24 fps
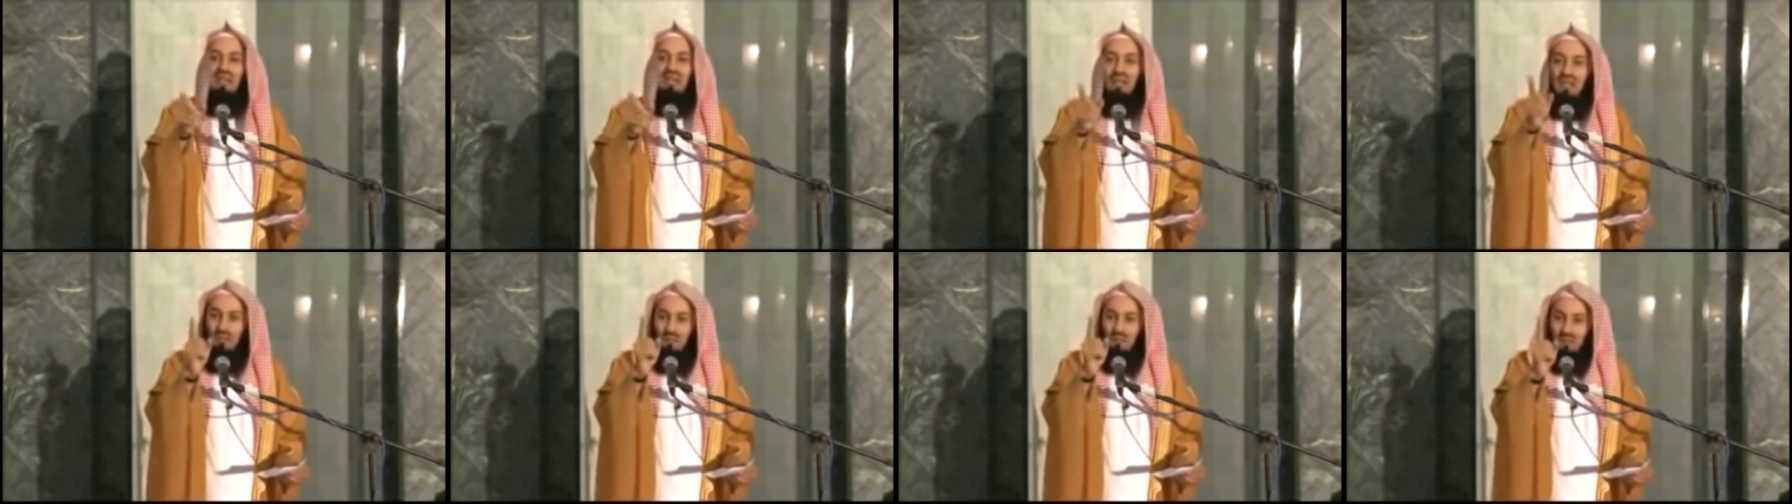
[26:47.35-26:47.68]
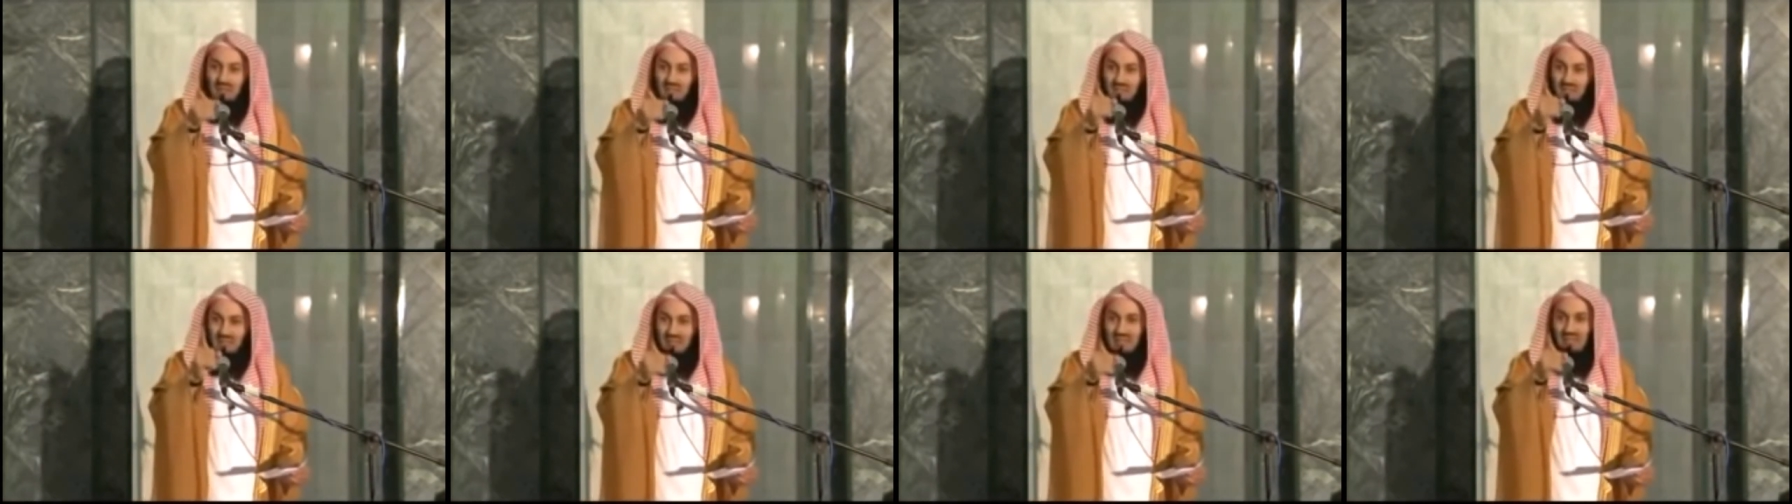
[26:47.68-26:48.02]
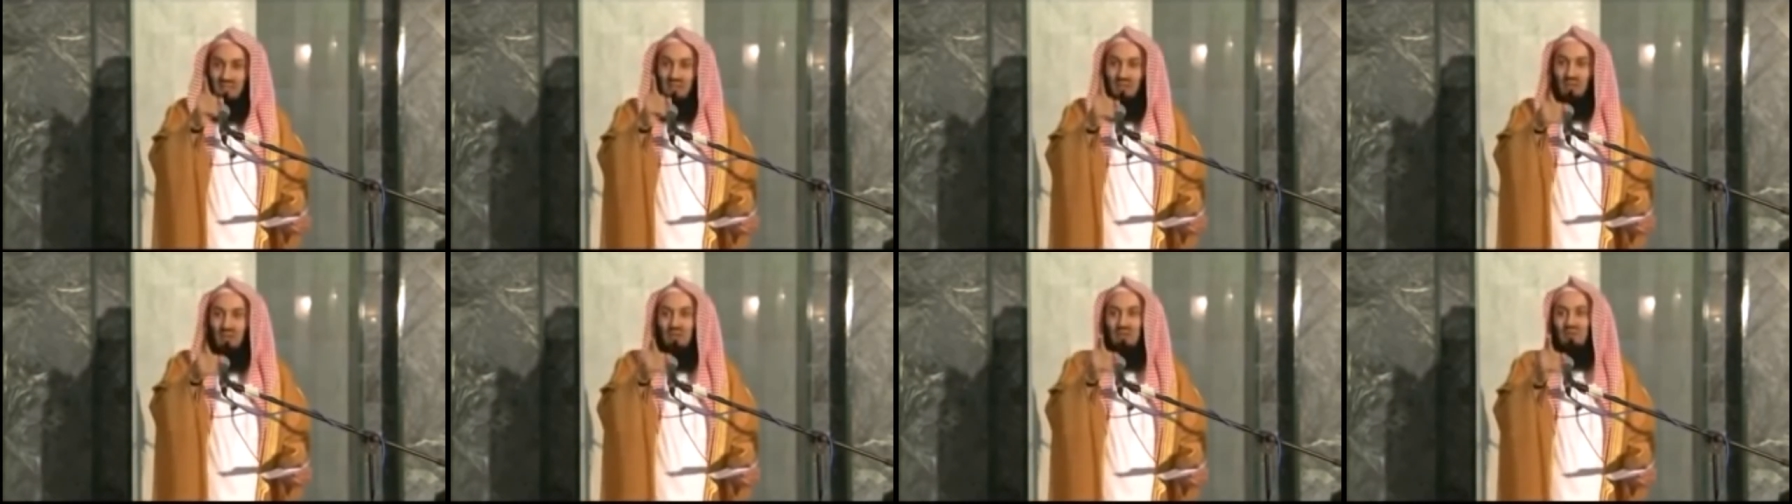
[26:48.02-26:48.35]
Allah will still
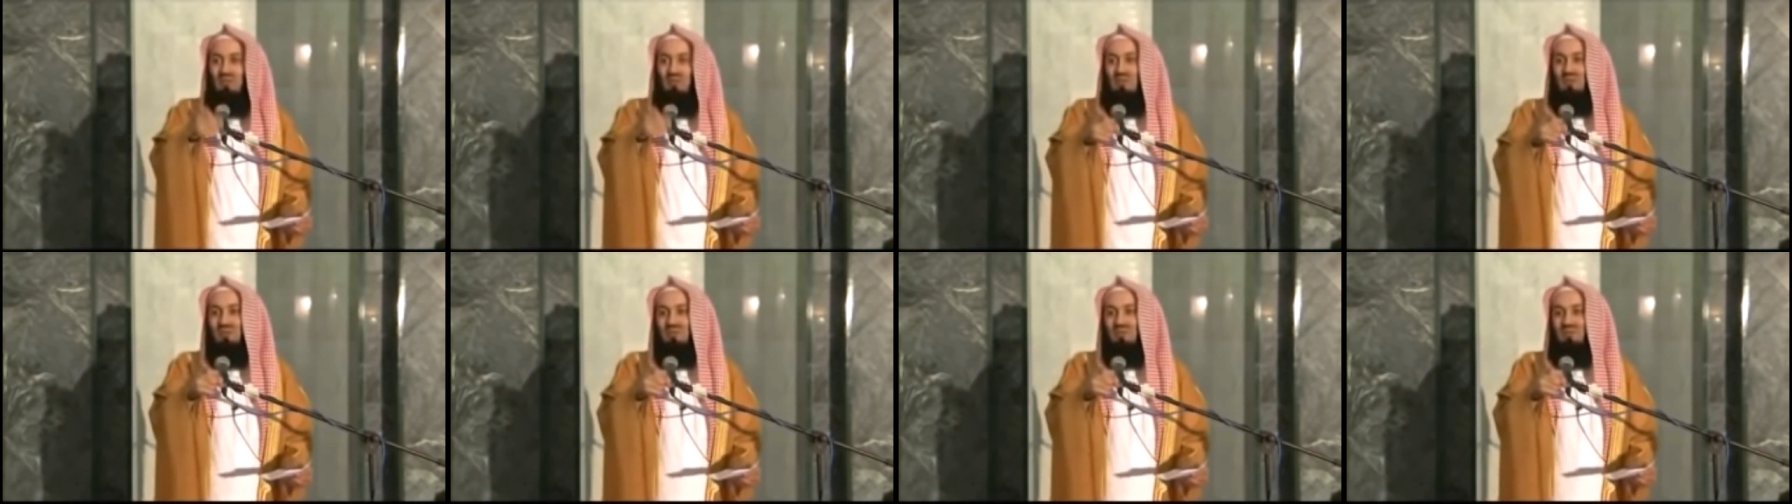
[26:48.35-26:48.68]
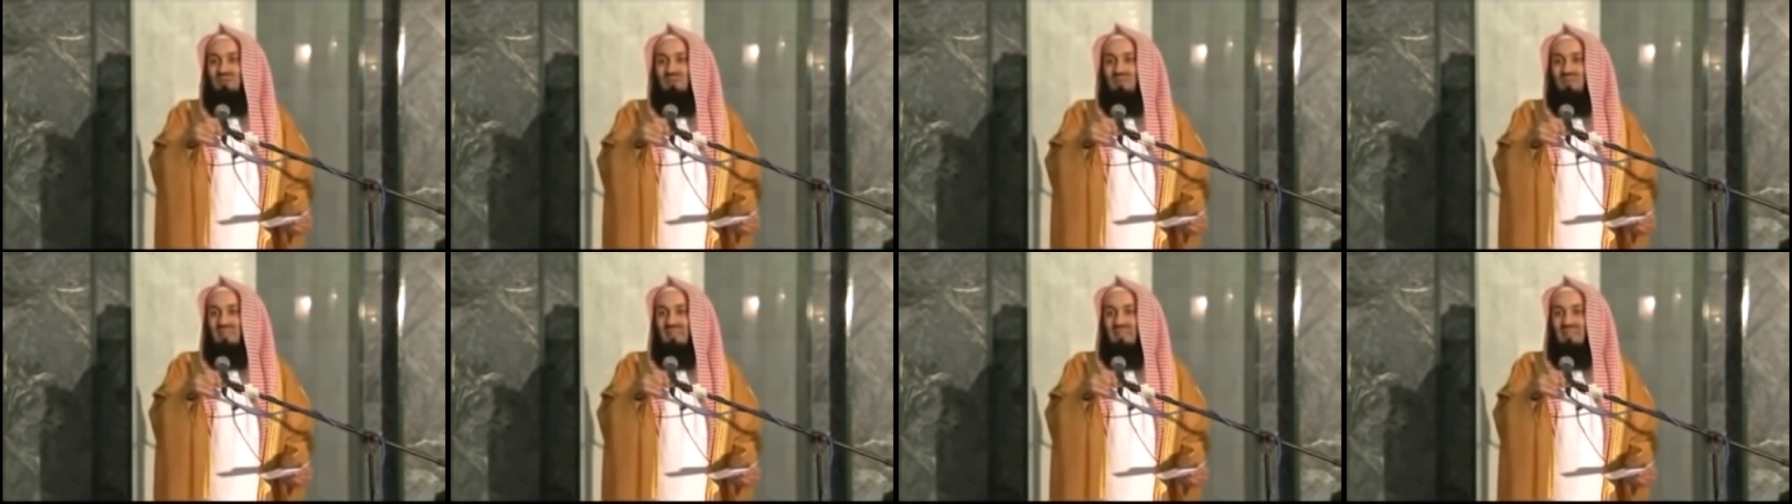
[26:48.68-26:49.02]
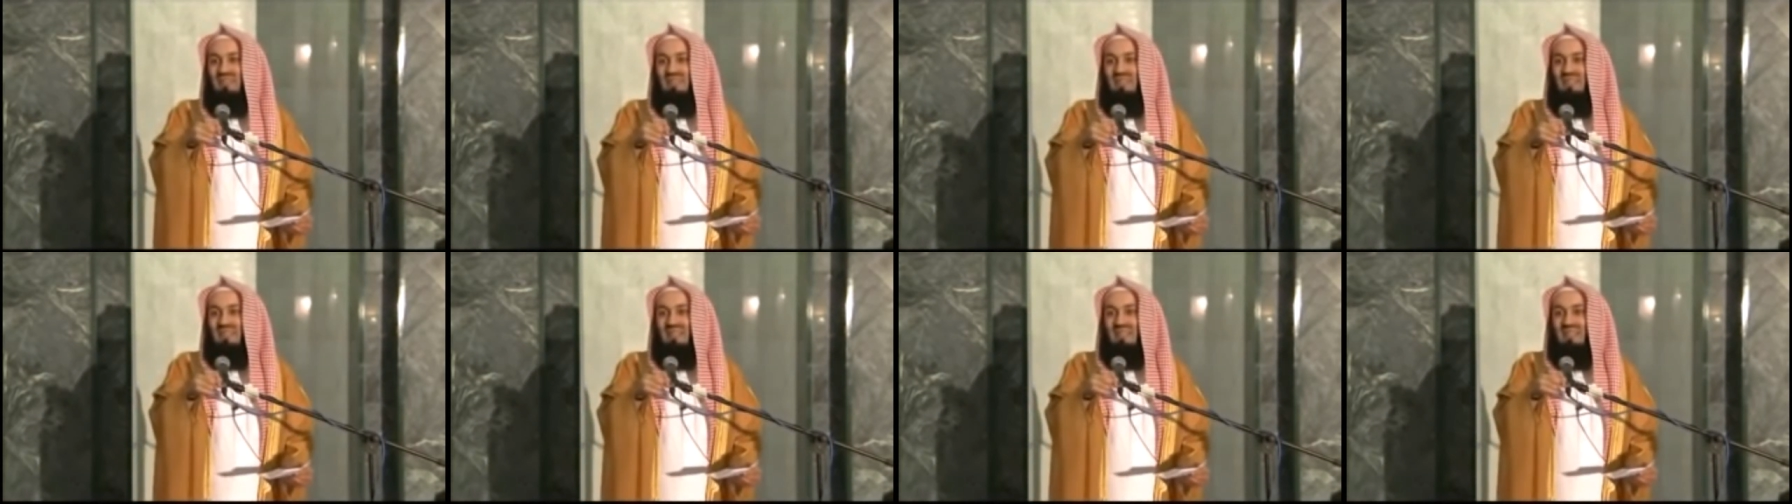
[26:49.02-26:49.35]
get hold of you.
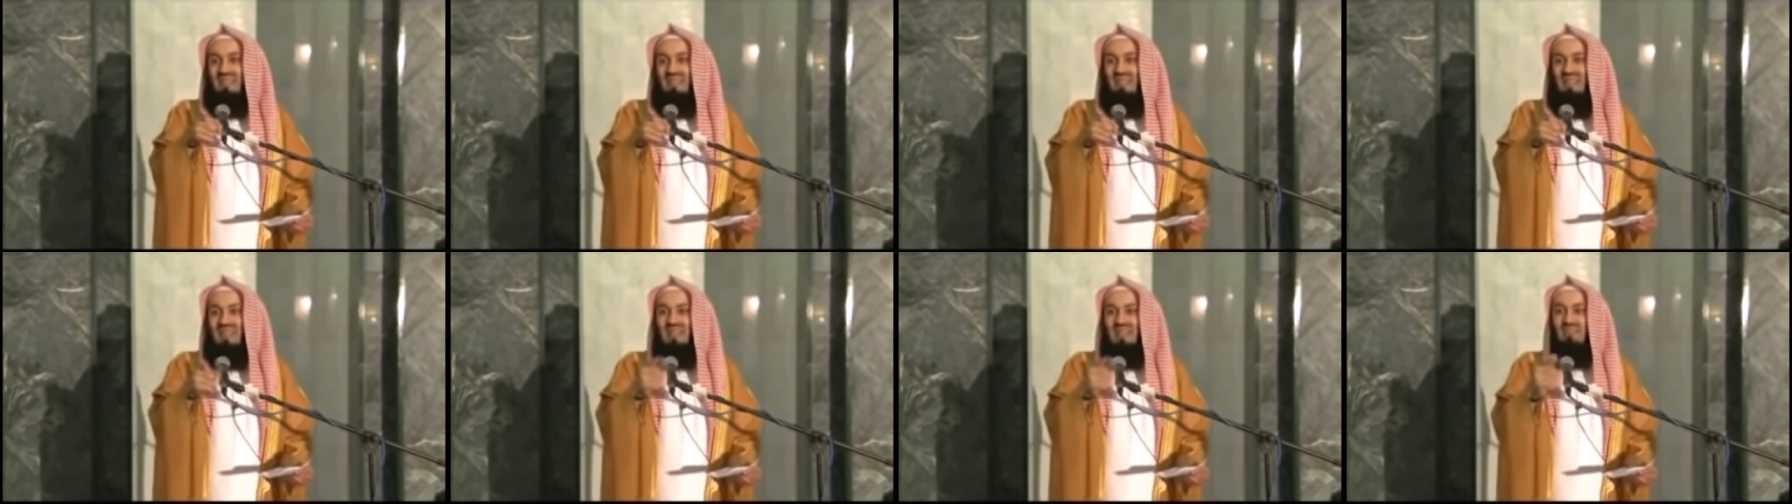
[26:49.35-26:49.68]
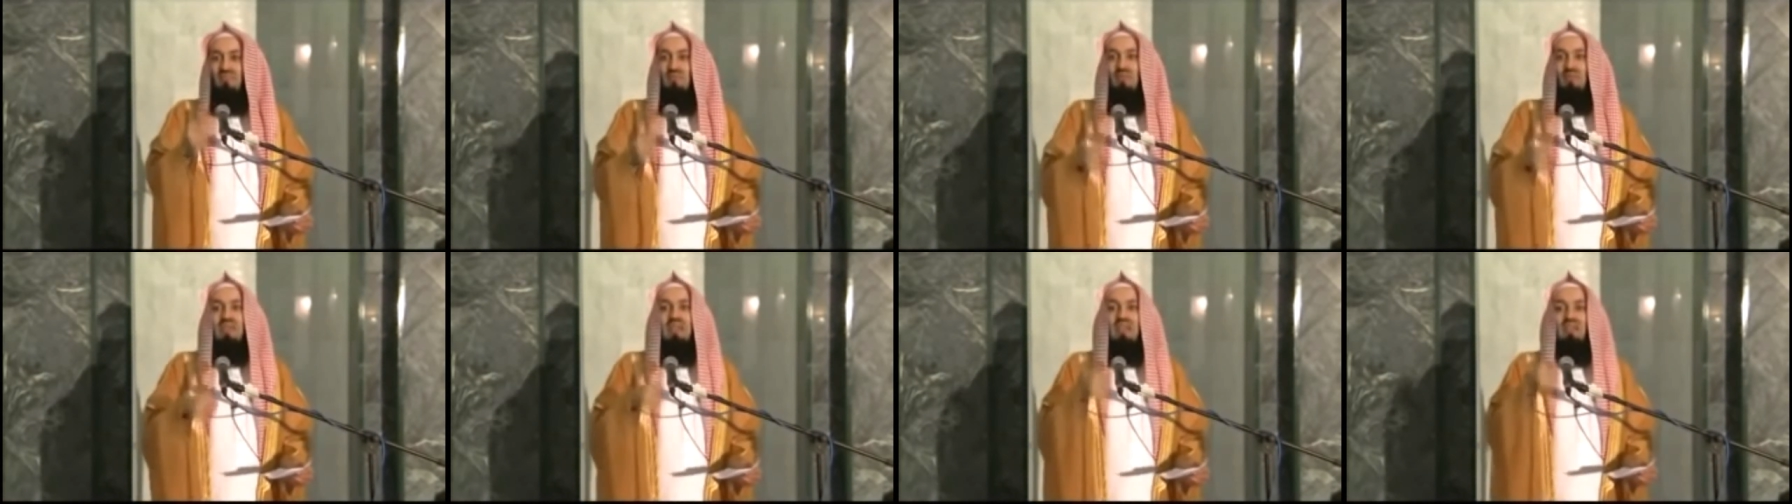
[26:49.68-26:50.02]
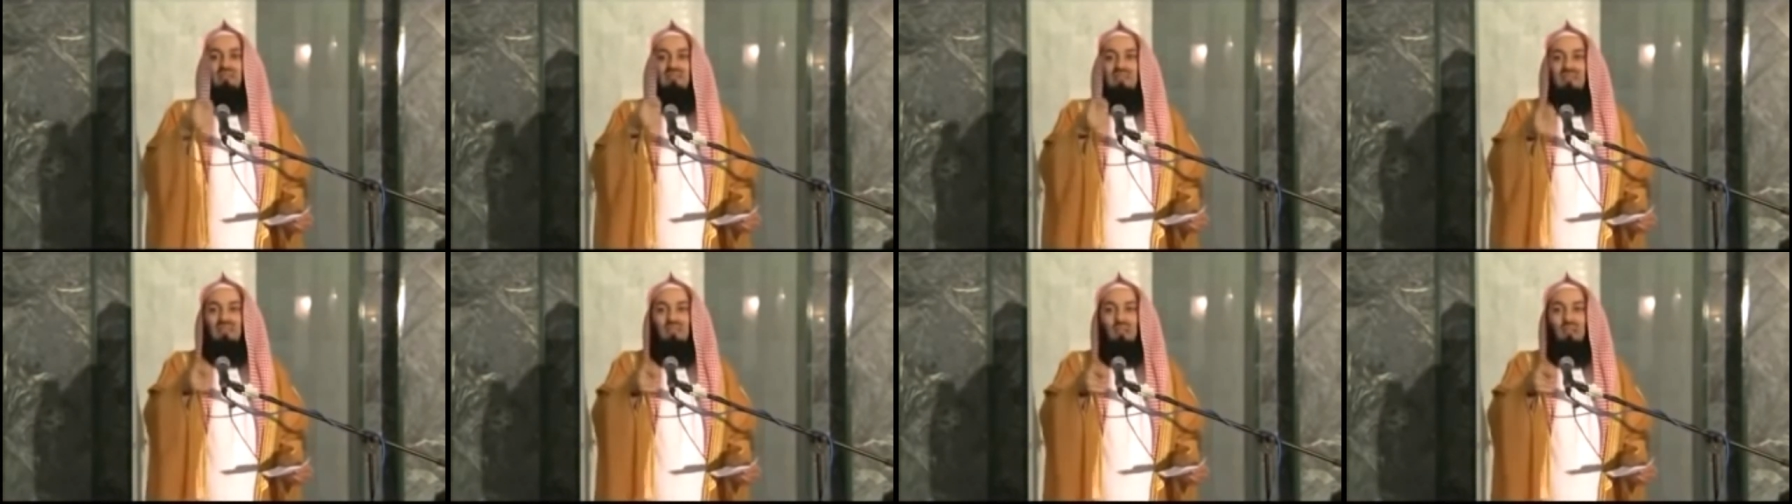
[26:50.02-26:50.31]
And if we are